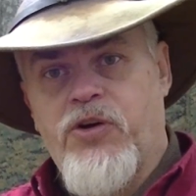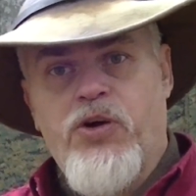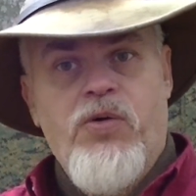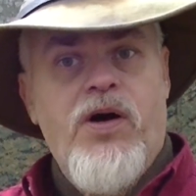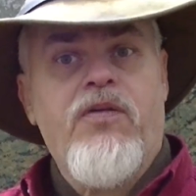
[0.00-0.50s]
or
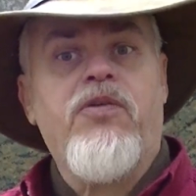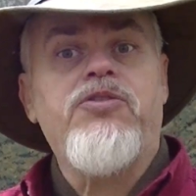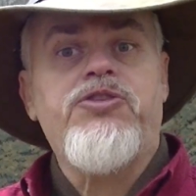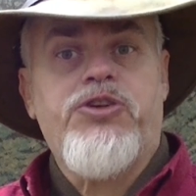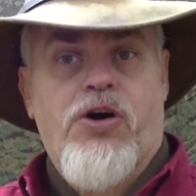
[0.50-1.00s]
whoever's
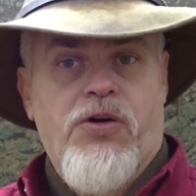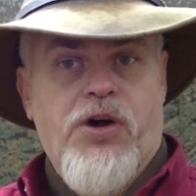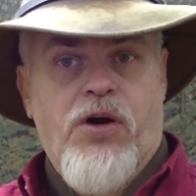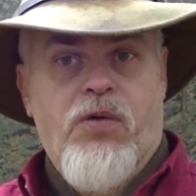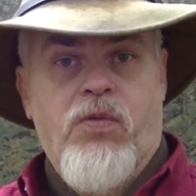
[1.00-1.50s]

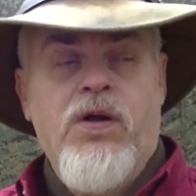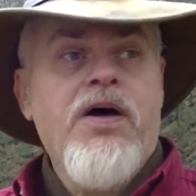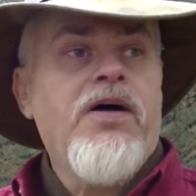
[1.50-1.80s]
charcoal